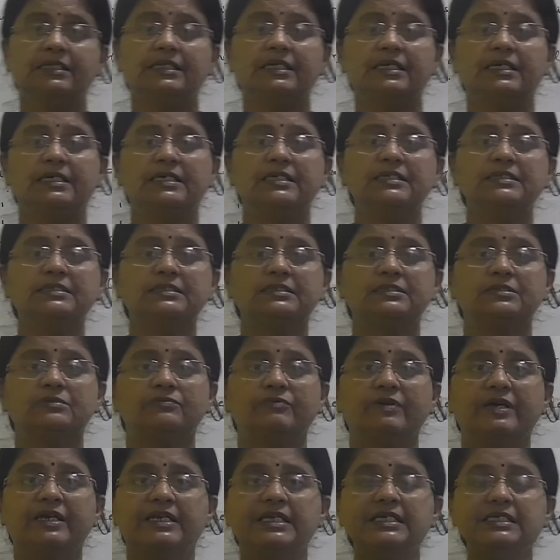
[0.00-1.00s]
is
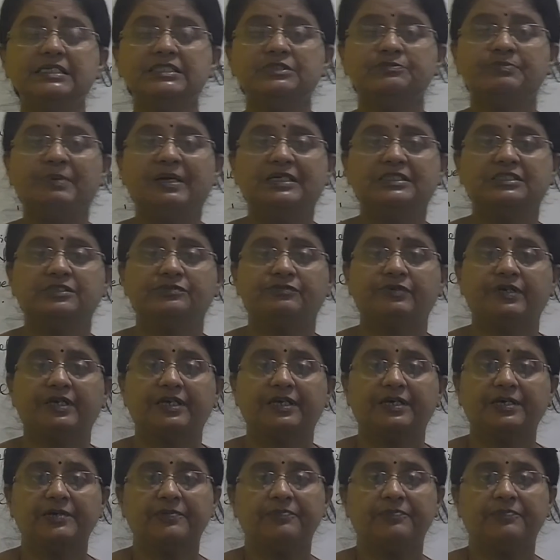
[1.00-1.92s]
very specific.